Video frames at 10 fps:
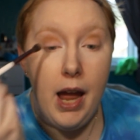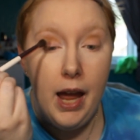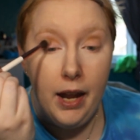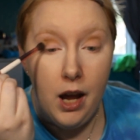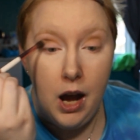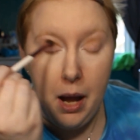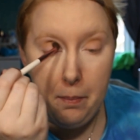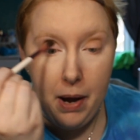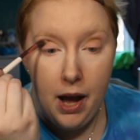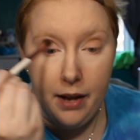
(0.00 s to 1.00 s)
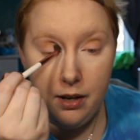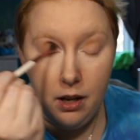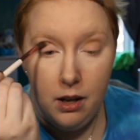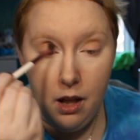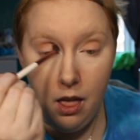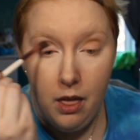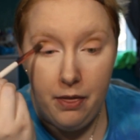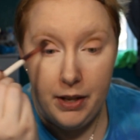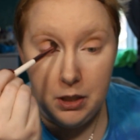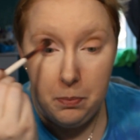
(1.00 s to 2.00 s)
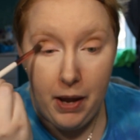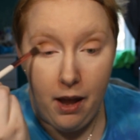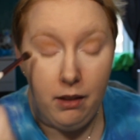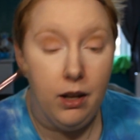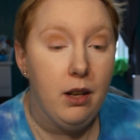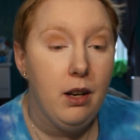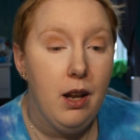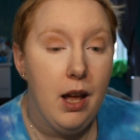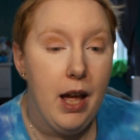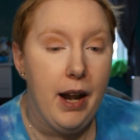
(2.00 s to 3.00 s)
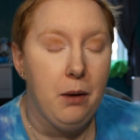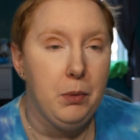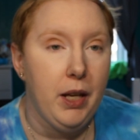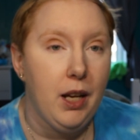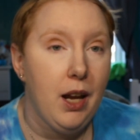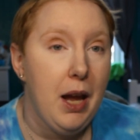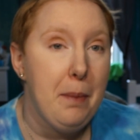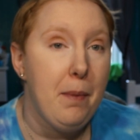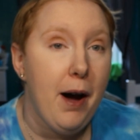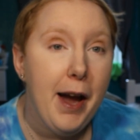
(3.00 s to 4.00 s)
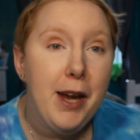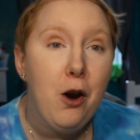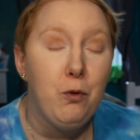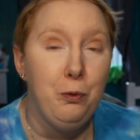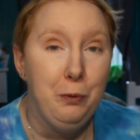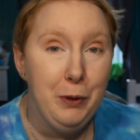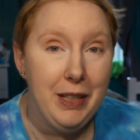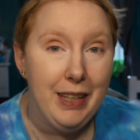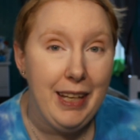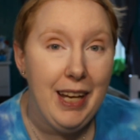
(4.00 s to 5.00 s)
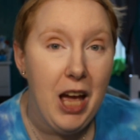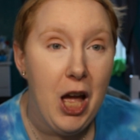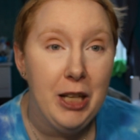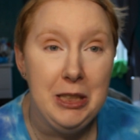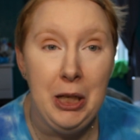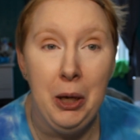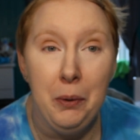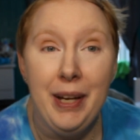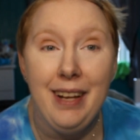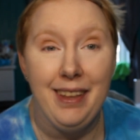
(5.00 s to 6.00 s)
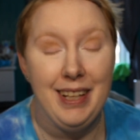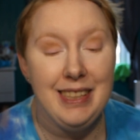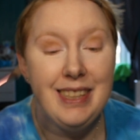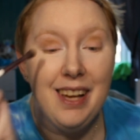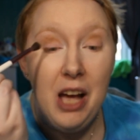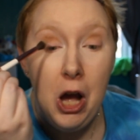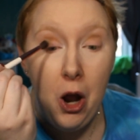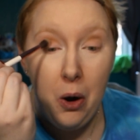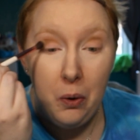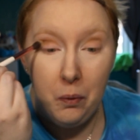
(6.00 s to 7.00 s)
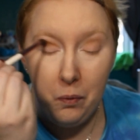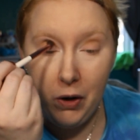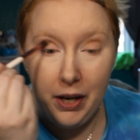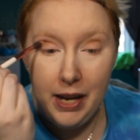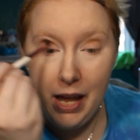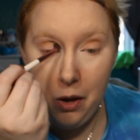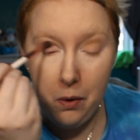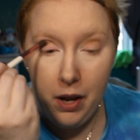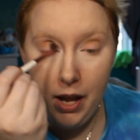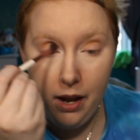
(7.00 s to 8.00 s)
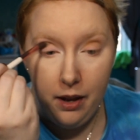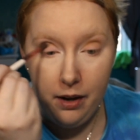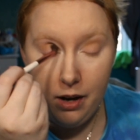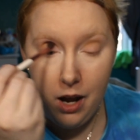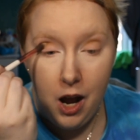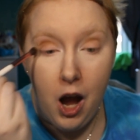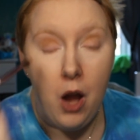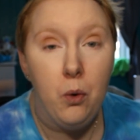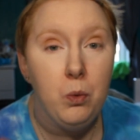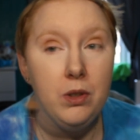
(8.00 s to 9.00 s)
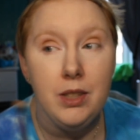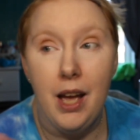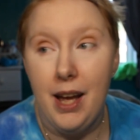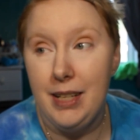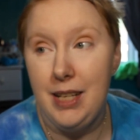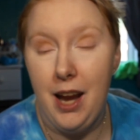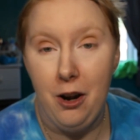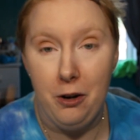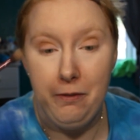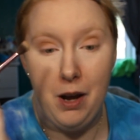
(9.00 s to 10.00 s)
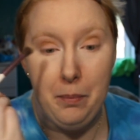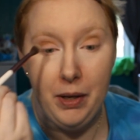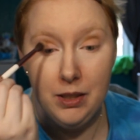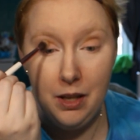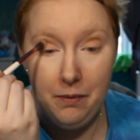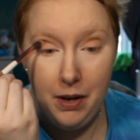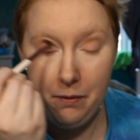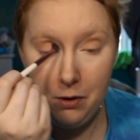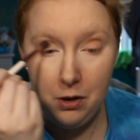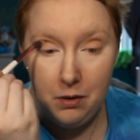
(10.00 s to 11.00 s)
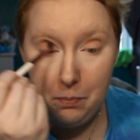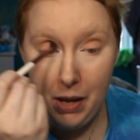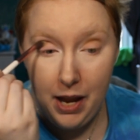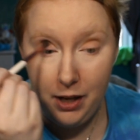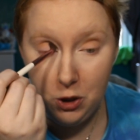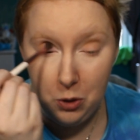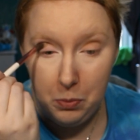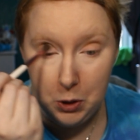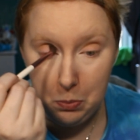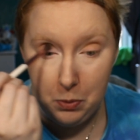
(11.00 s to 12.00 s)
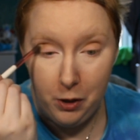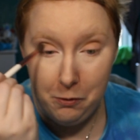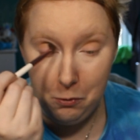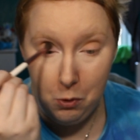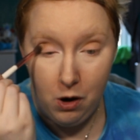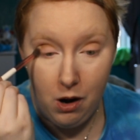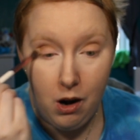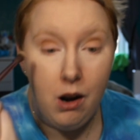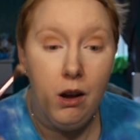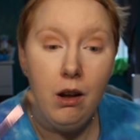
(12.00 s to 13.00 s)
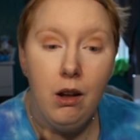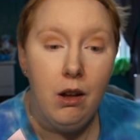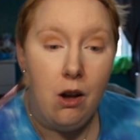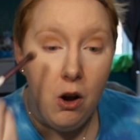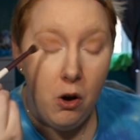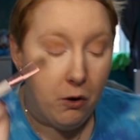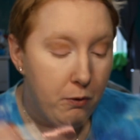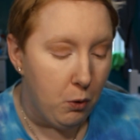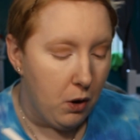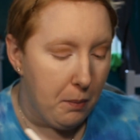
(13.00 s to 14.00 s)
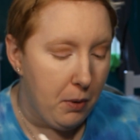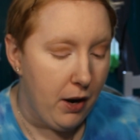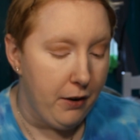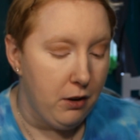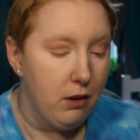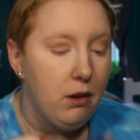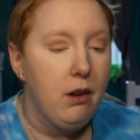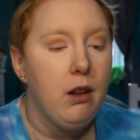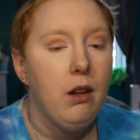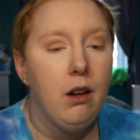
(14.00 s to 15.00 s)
and I bought this palette. And I'm like, am I really doing this right now? And I was terrified because I've never paid so much money for a product.